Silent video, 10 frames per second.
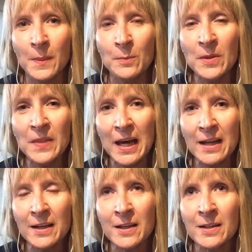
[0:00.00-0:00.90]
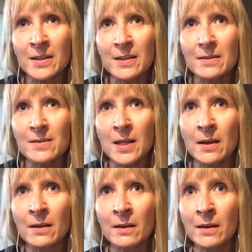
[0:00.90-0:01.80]
But that is
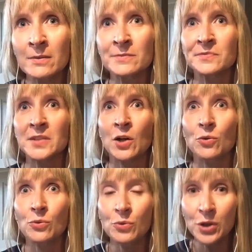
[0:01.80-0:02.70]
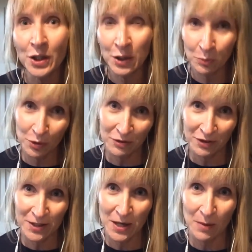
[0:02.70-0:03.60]
a really brief
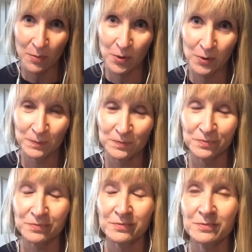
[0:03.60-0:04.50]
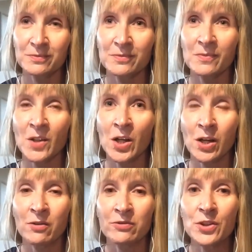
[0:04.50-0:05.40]
example
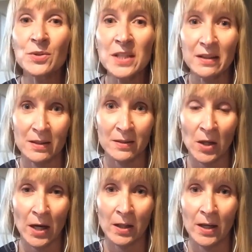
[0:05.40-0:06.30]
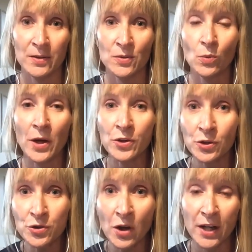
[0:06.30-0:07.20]
of using these guidelines when you're
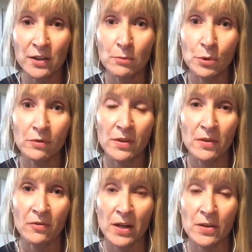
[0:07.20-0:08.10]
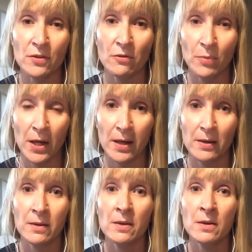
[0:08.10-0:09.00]
trying to move in the face of
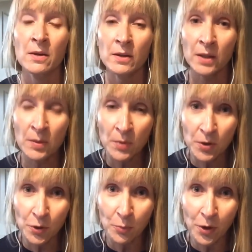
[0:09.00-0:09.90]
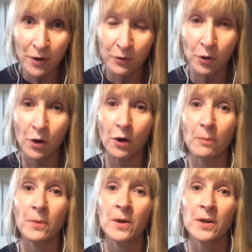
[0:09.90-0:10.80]
pain, keeping your breath
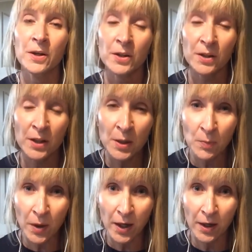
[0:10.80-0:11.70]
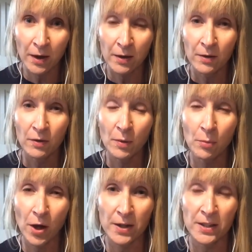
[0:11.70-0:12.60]
calm, keeping the
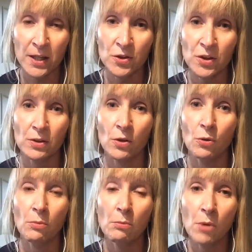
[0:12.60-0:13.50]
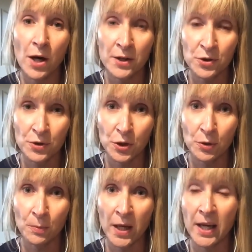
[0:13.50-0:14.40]
body tension low, monitoring your
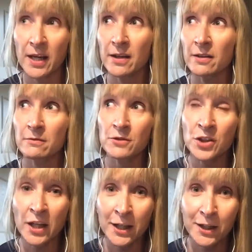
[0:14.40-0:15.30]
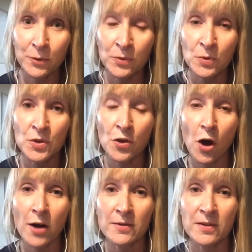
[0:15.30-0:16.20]
pain and checking out those
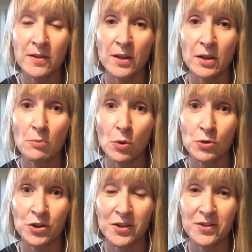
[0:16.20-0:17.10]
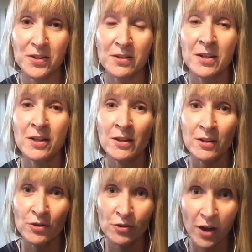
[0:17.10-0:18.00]
thoughts and the emotions and
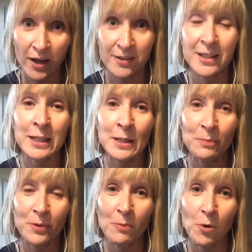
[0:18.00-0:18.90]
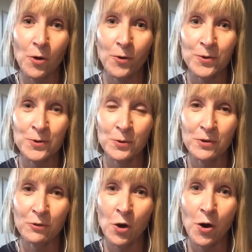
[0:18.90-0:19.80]
trying to keep them all sort
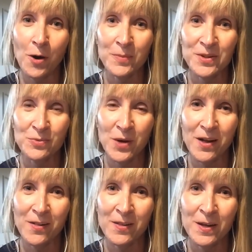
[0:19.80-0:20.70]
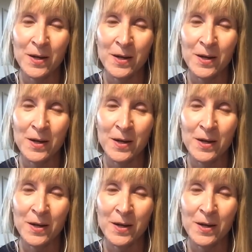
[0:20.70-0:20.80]
of calm as well.